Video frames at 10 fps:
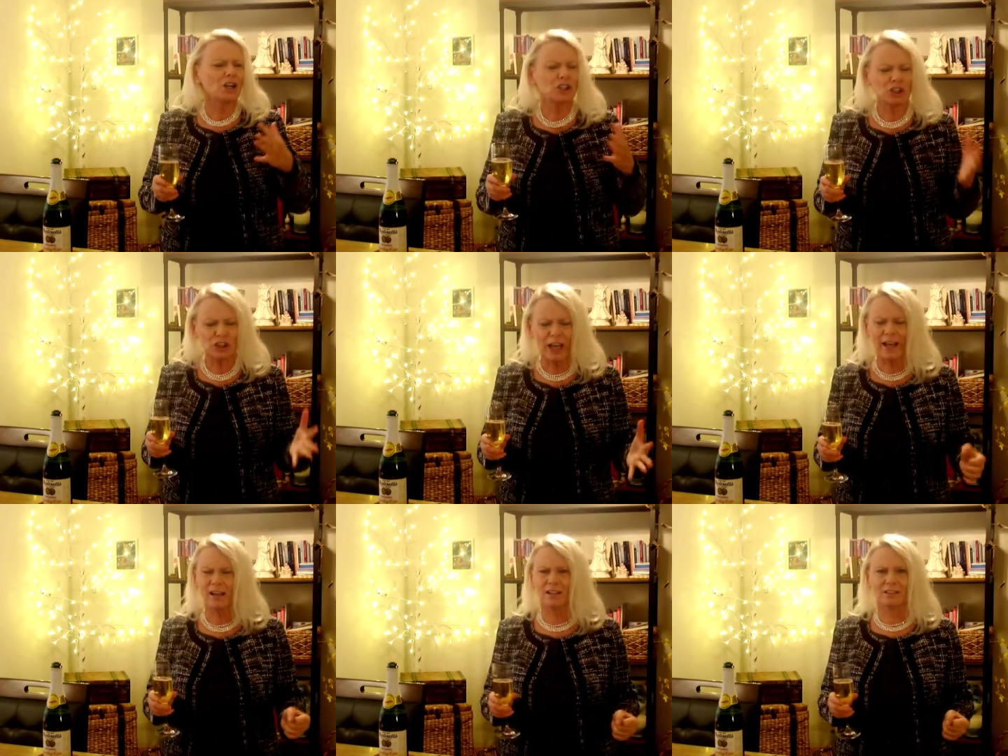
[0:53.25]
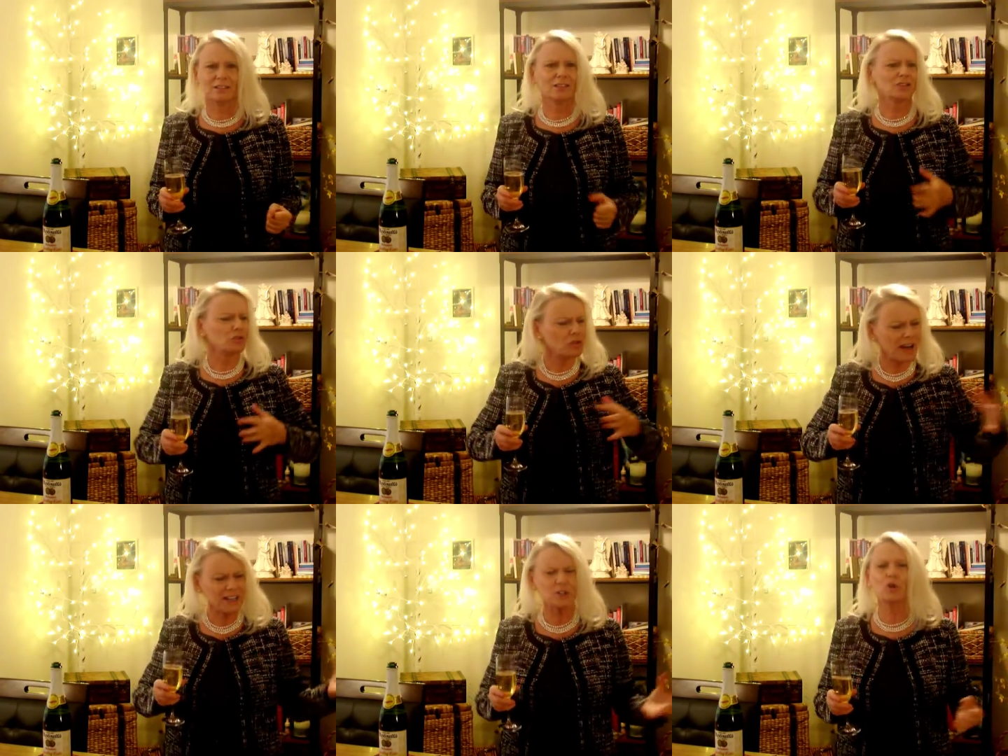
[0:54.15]
good health,
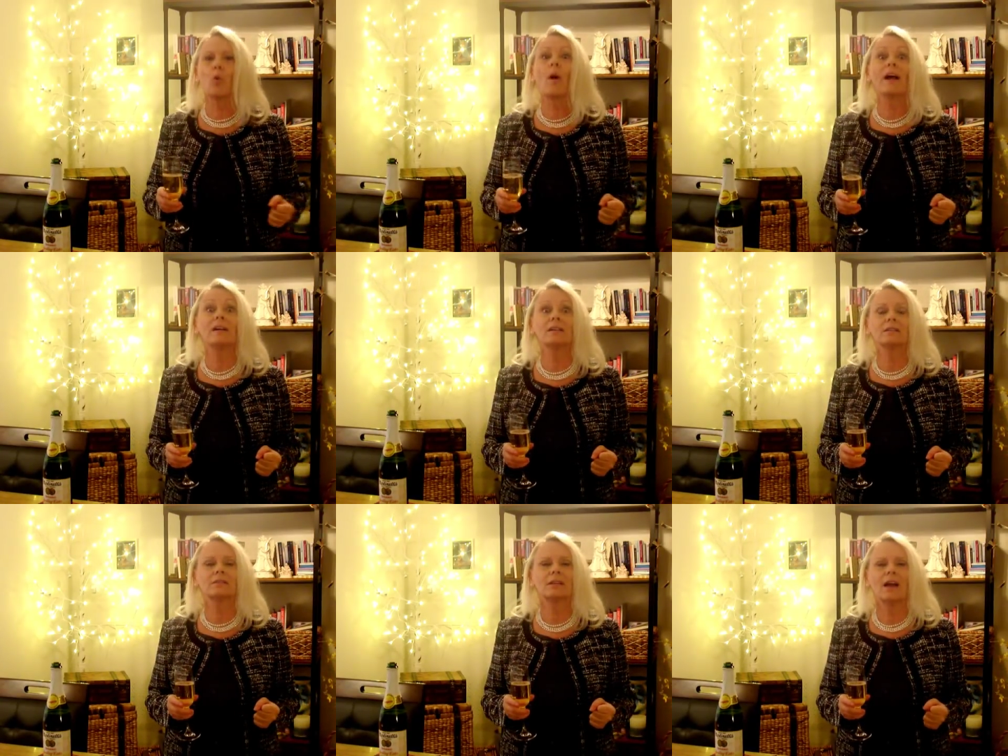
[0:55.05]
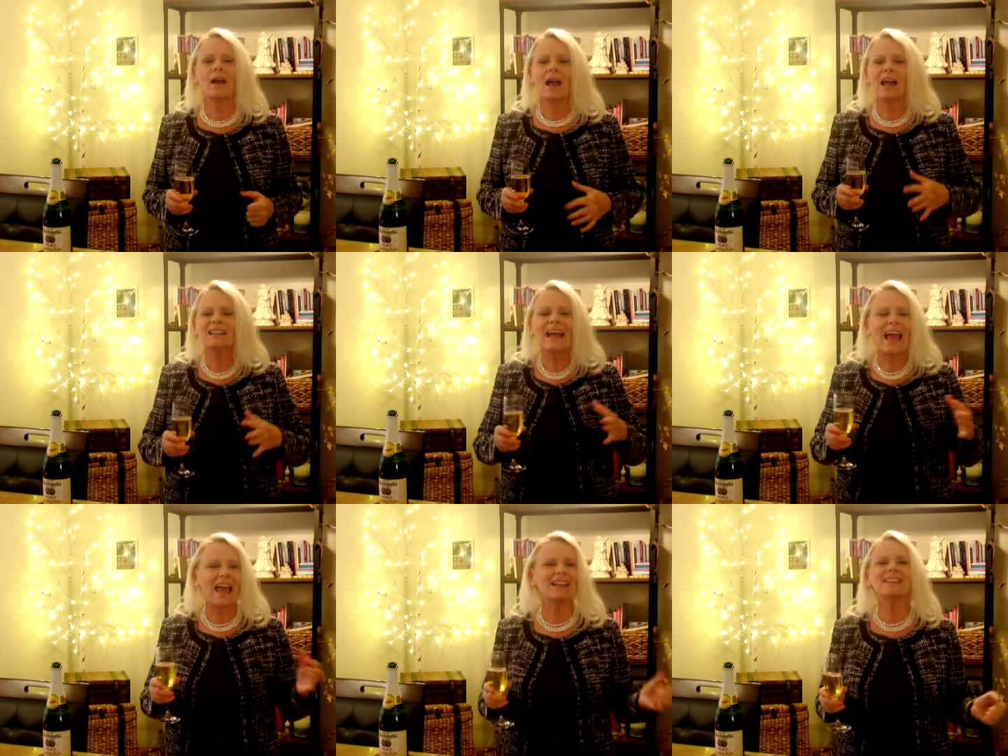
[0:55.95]
great wealth, and
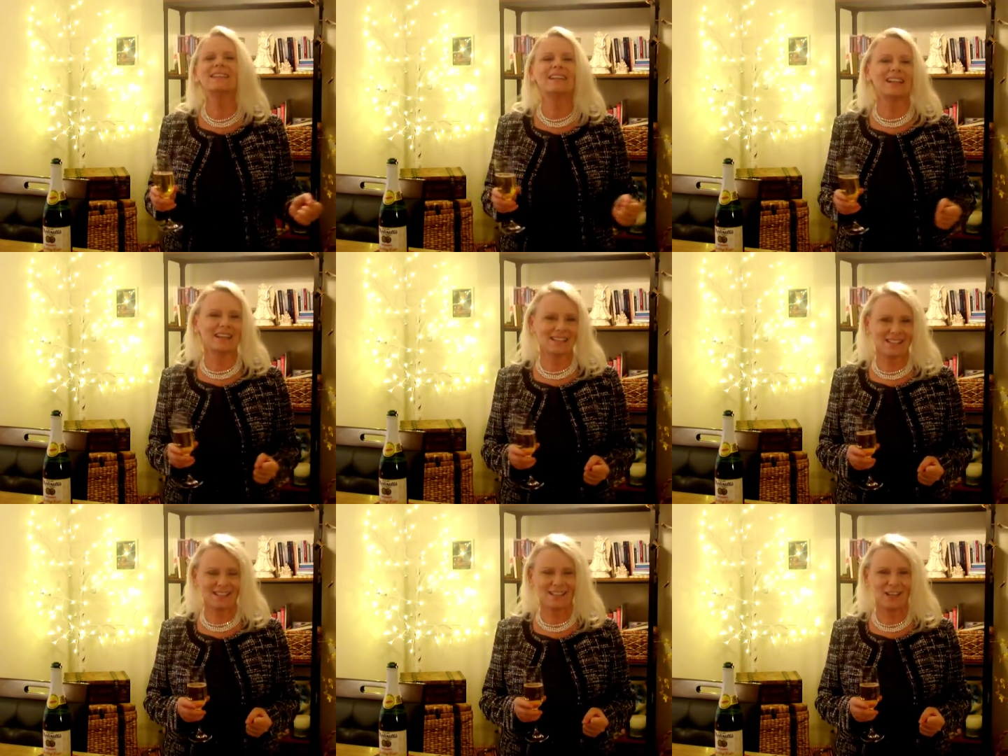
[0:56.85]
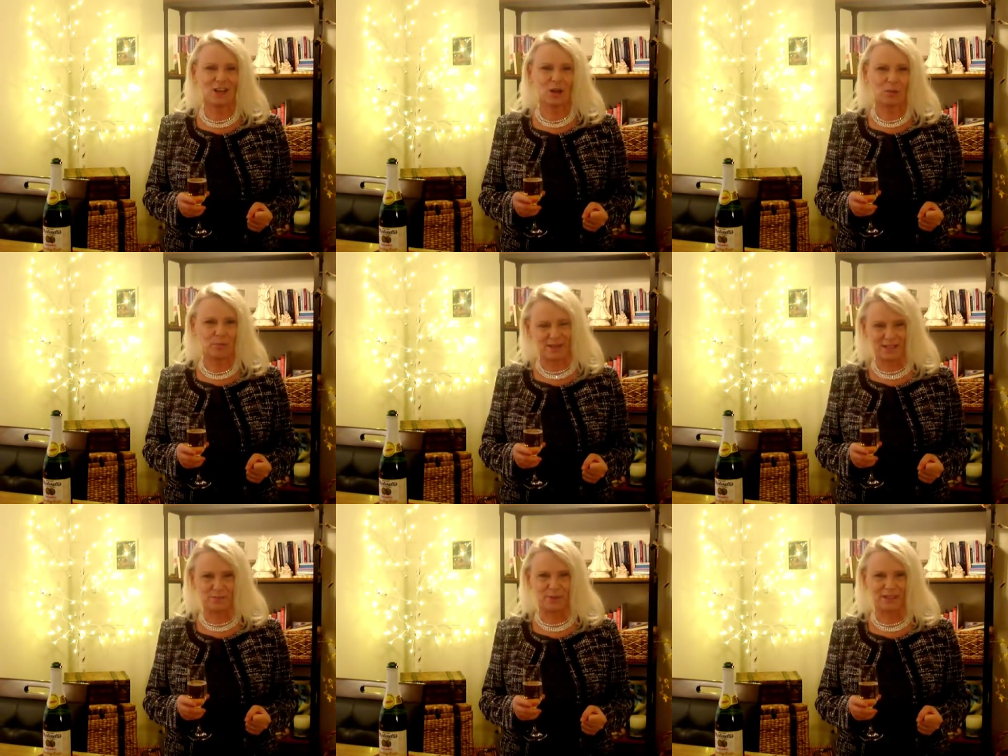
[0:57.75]
endless
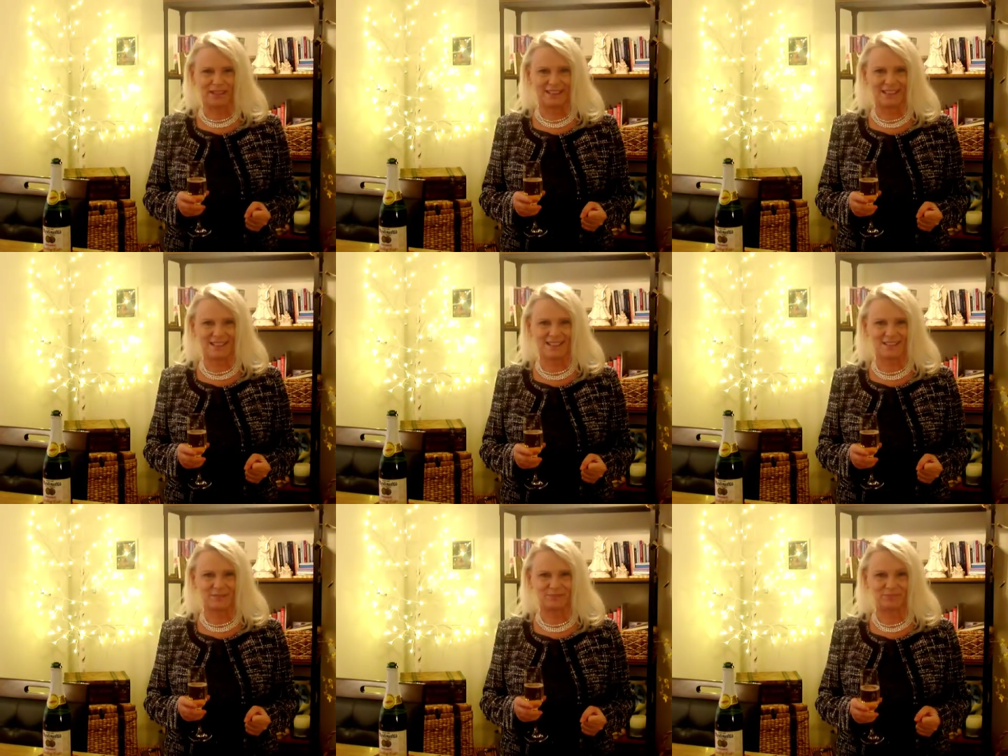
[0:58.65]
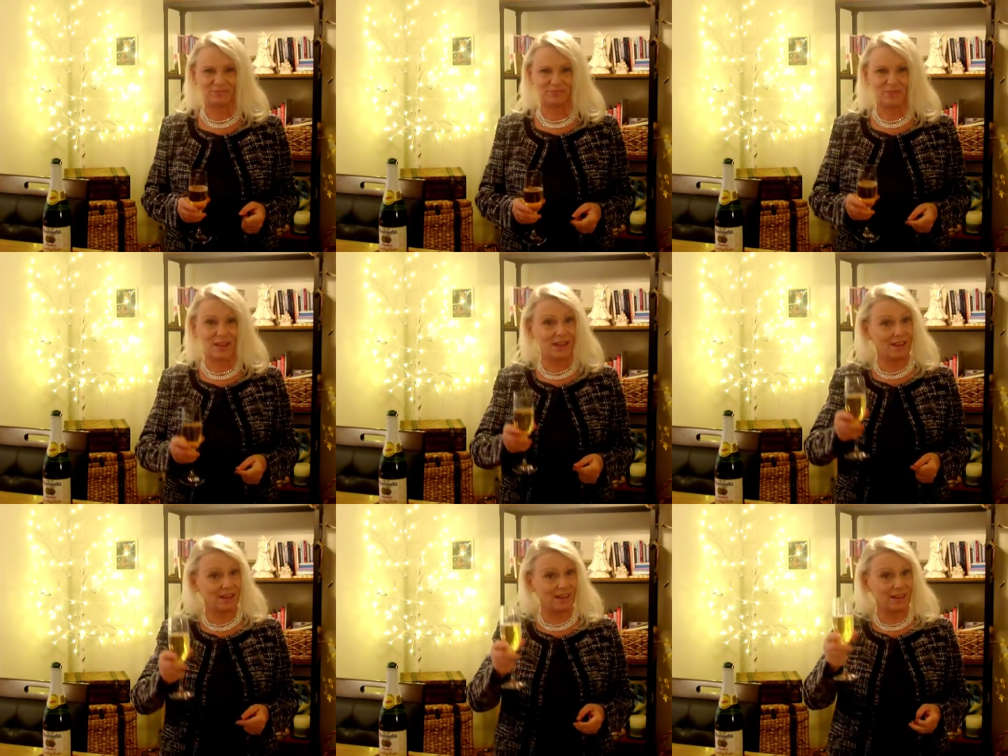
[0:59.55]
possibilities.
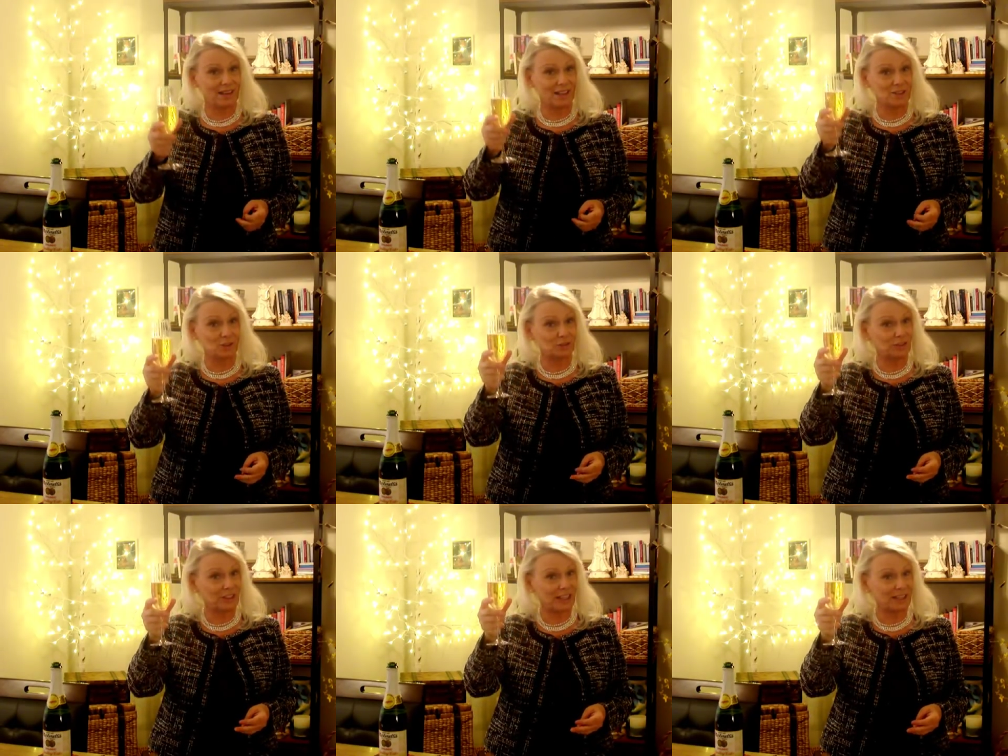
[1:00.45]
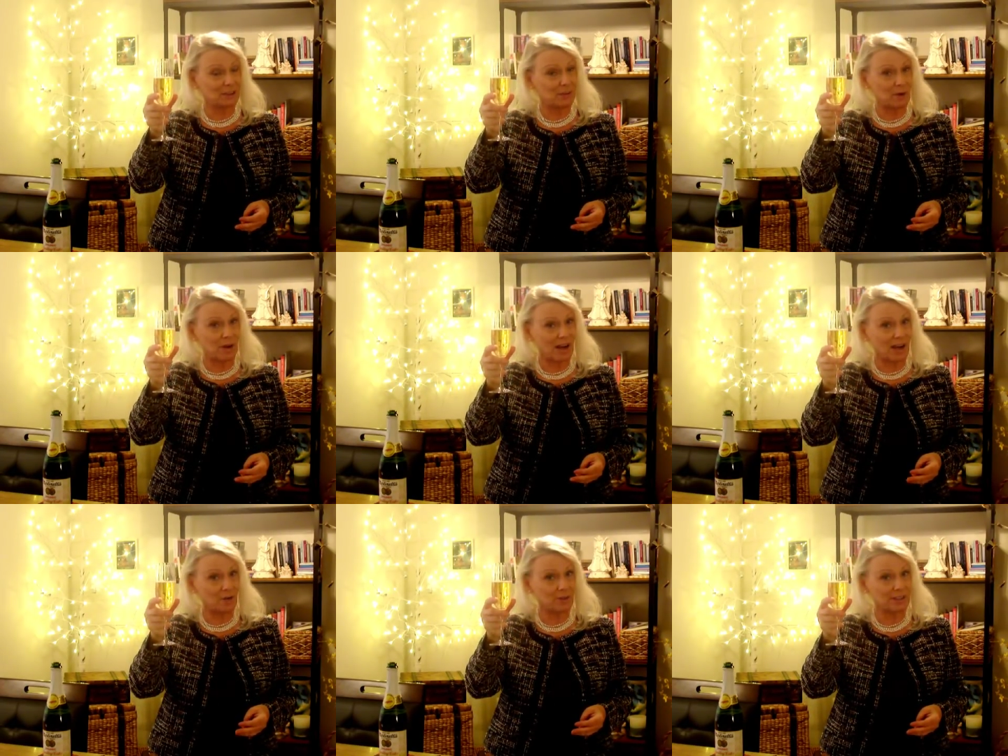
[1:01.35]
Let's don't forget about
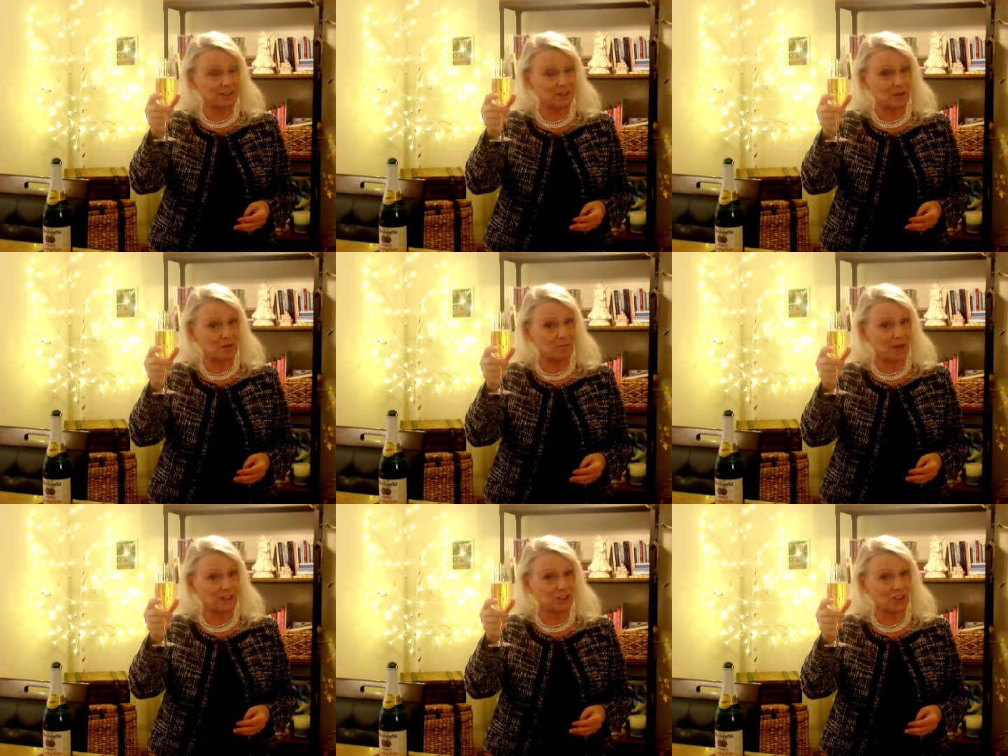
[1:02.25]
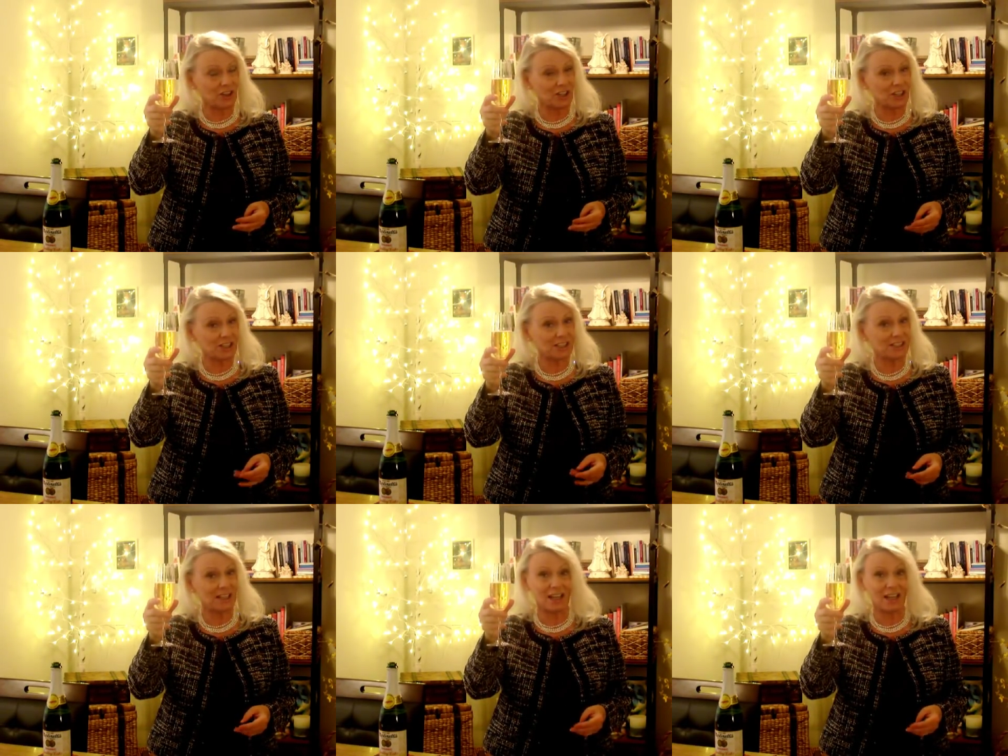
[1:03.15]
our Mother Earth